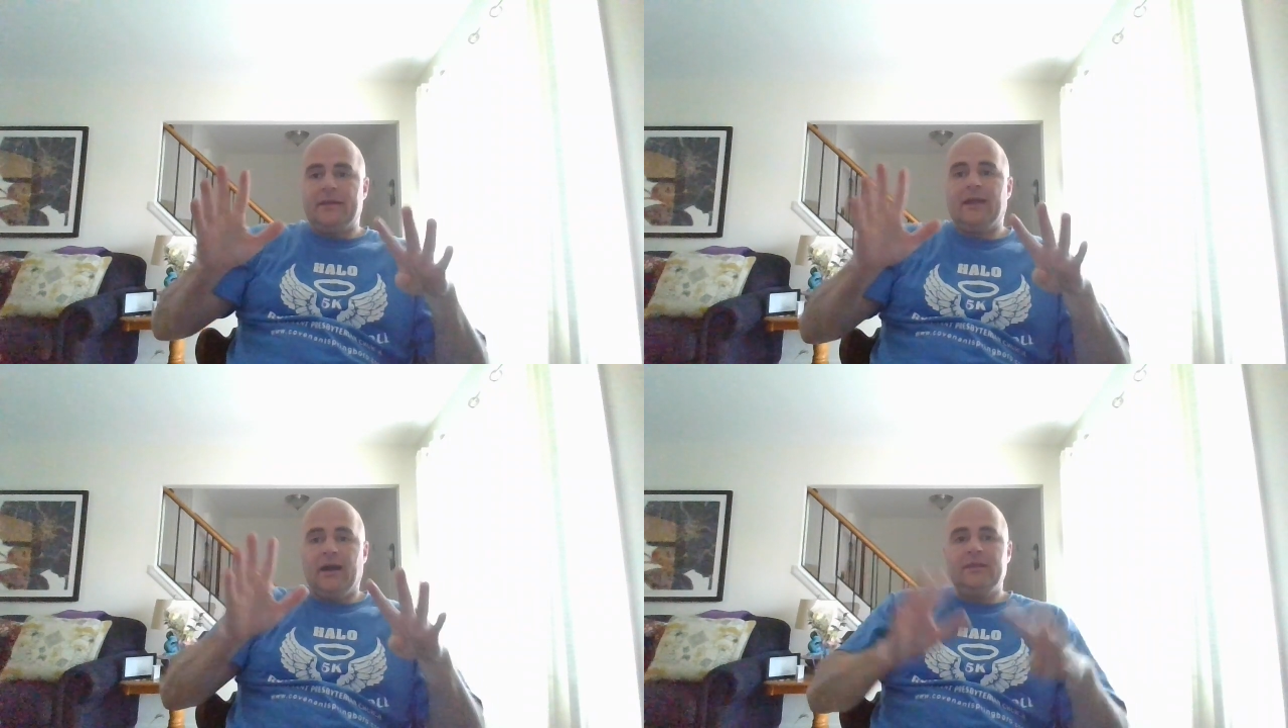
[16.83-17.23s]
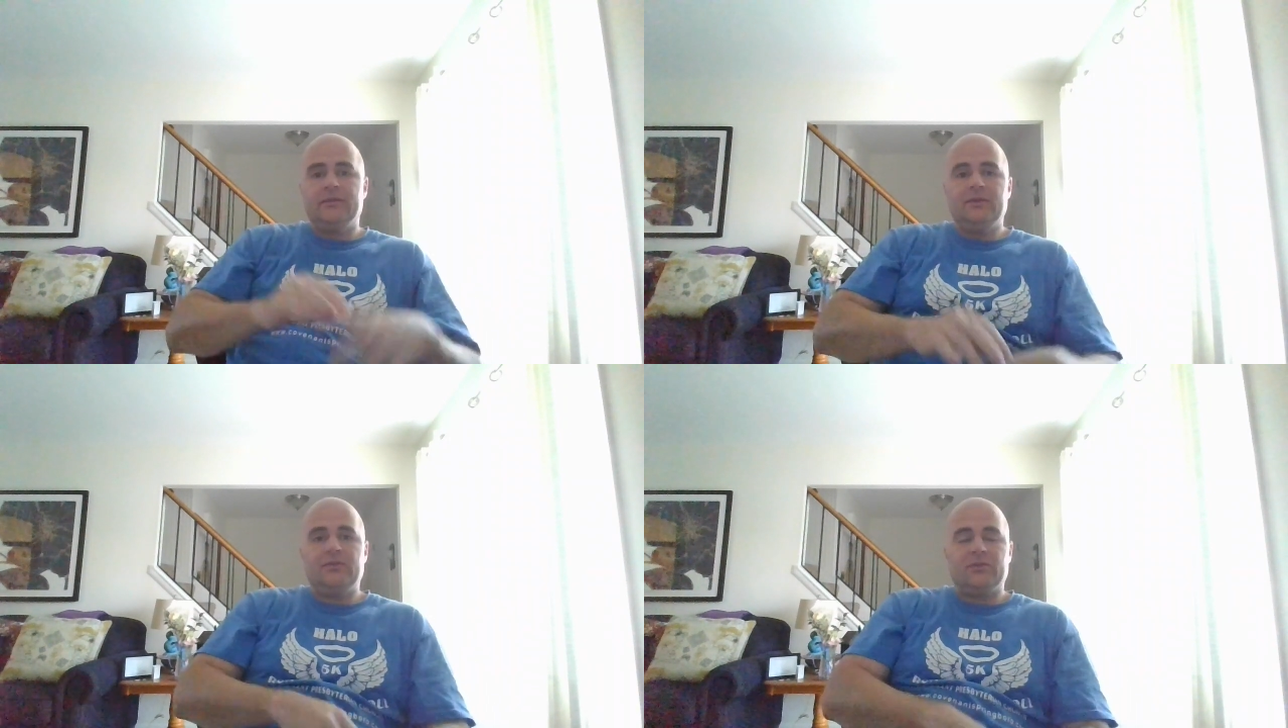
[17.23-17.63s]

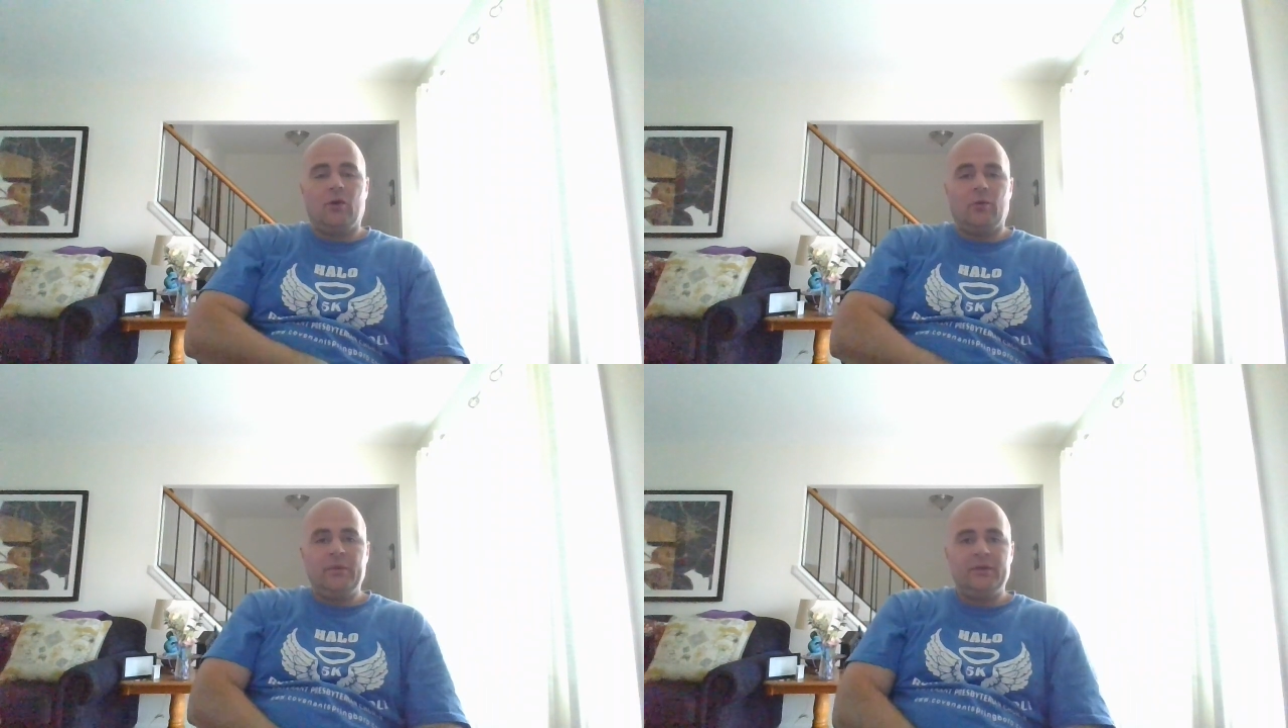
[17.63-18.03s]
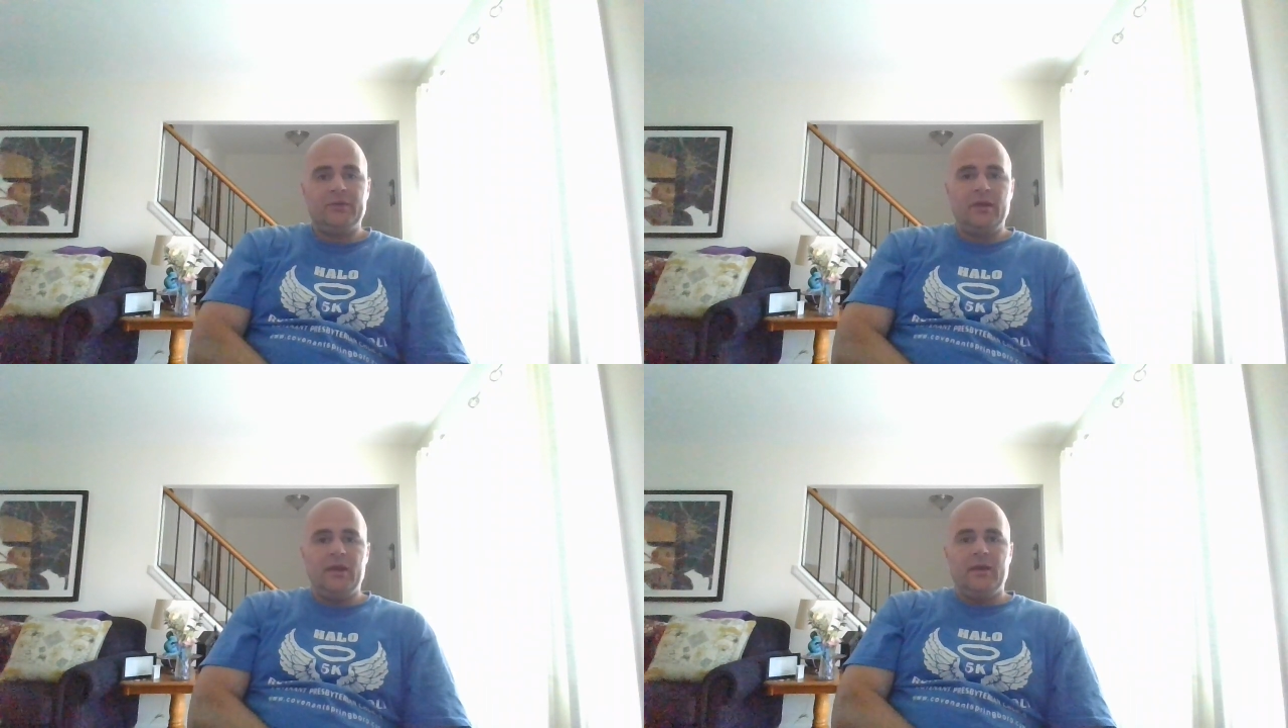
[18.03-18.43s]
ninth installment
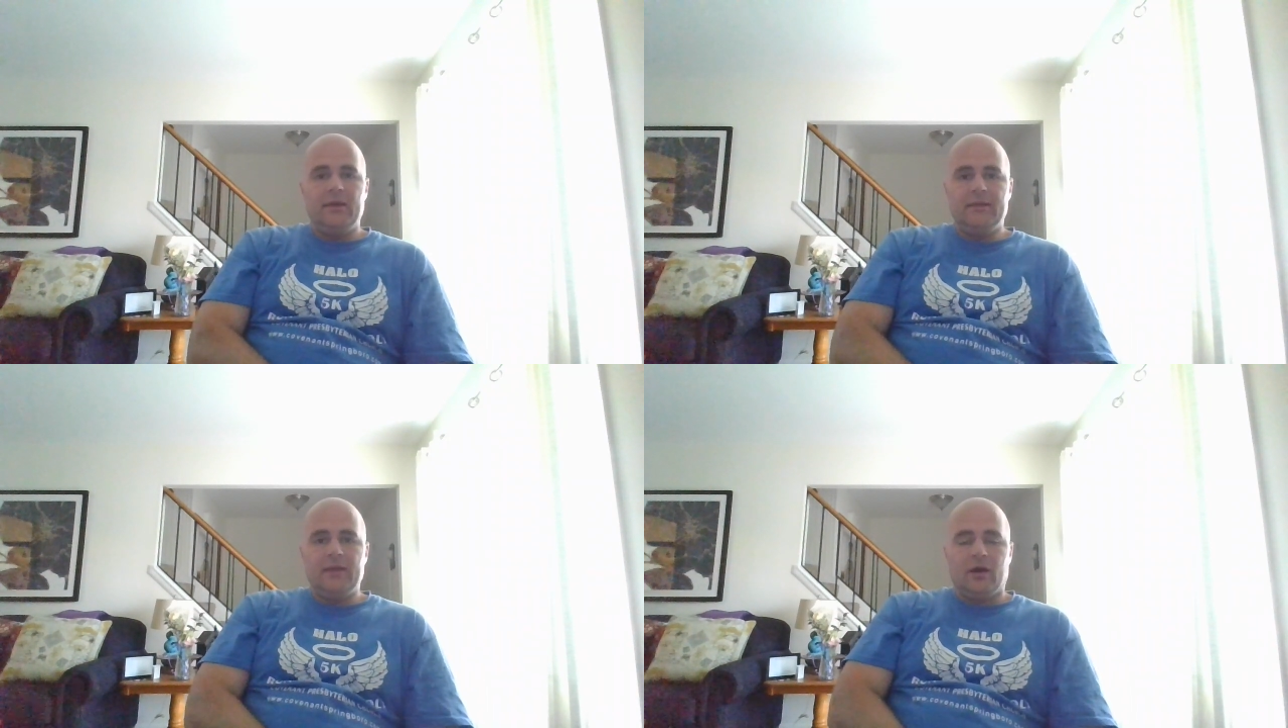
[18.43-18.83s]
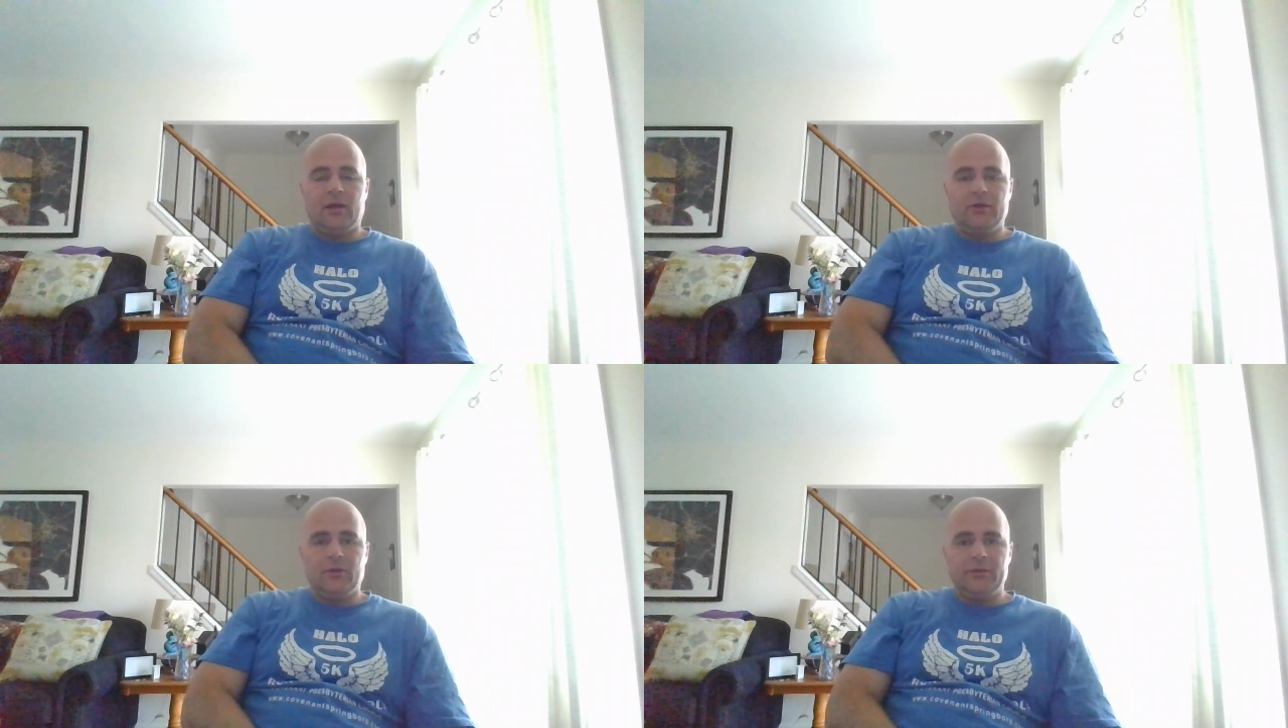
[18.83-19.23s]
in the
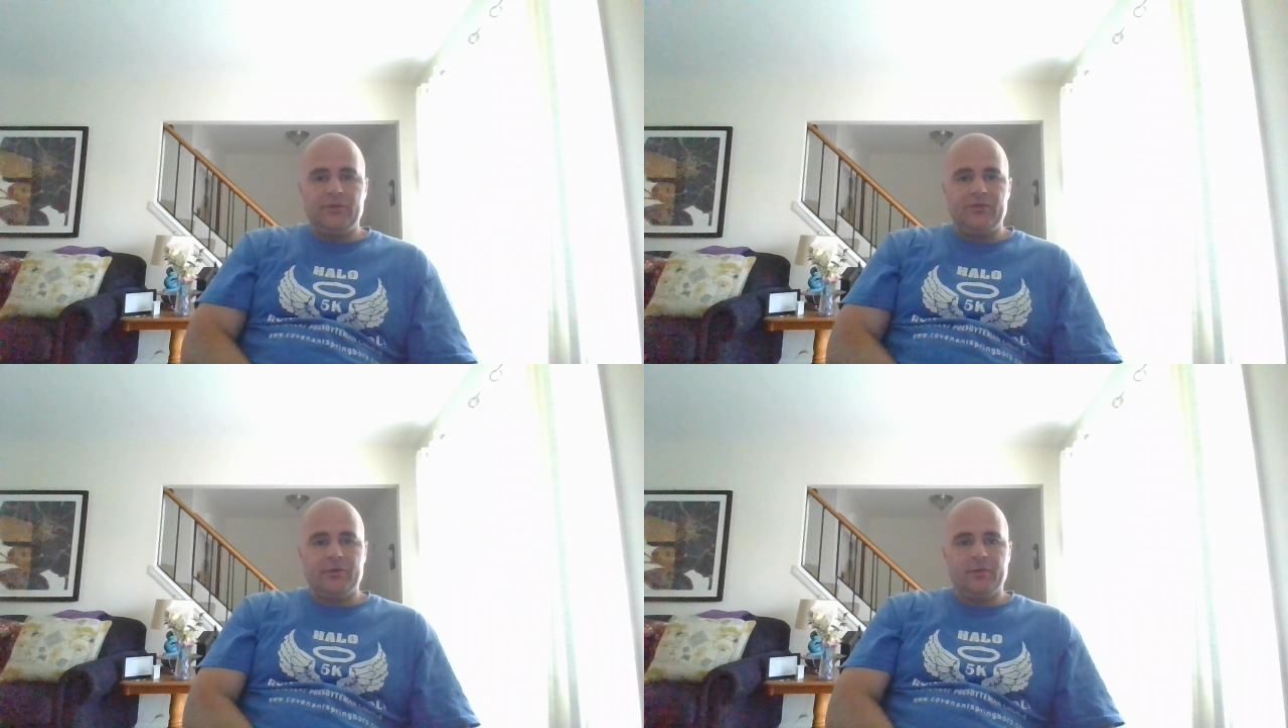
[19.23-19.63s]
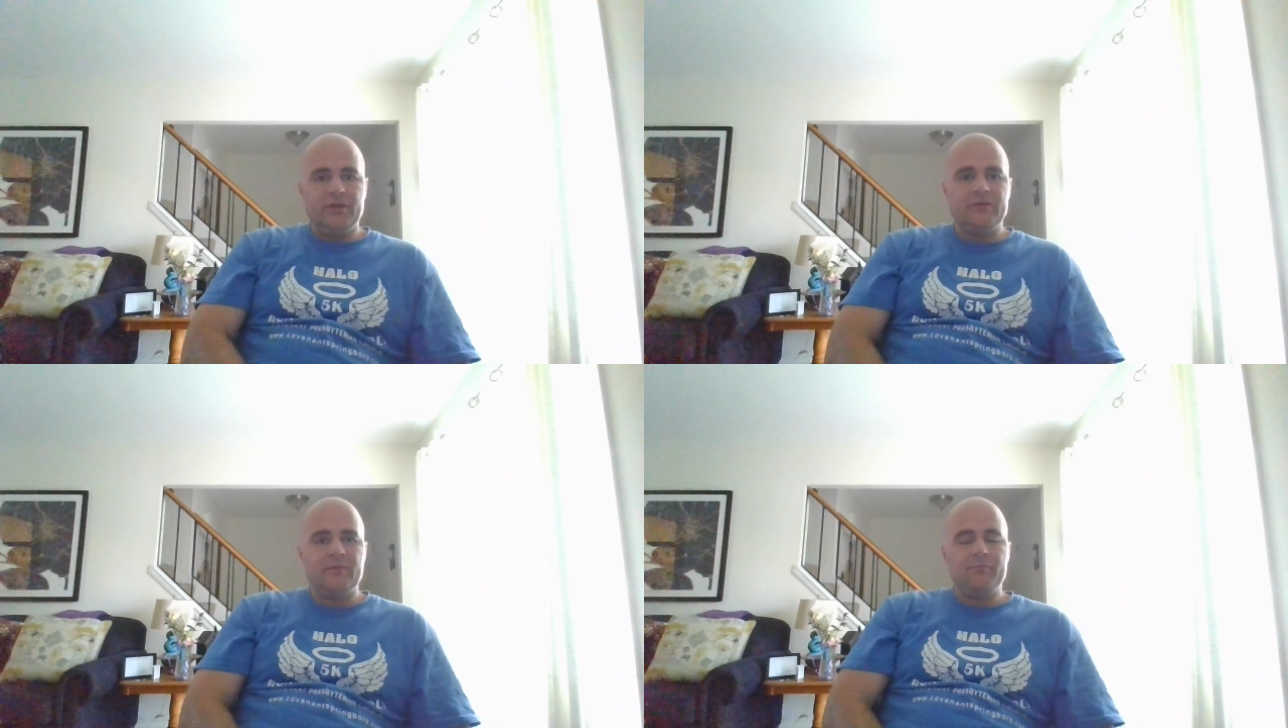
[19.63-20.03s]
ongoing
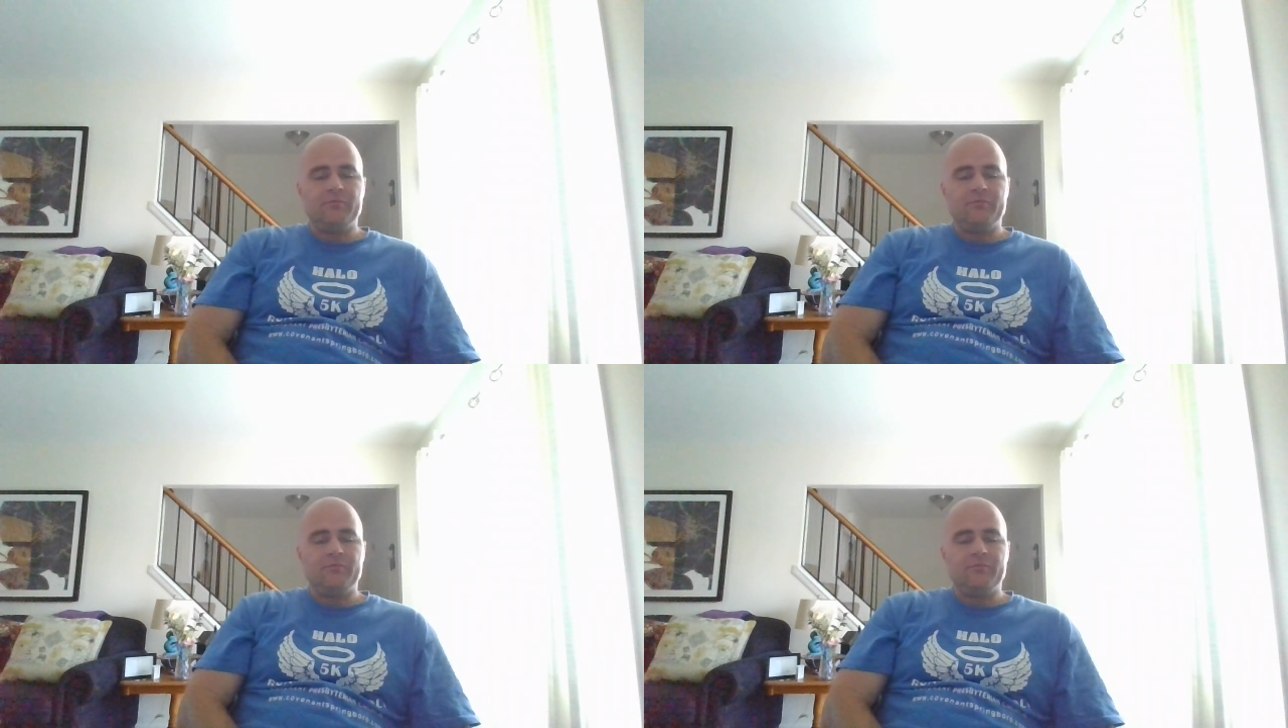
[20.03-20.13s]
series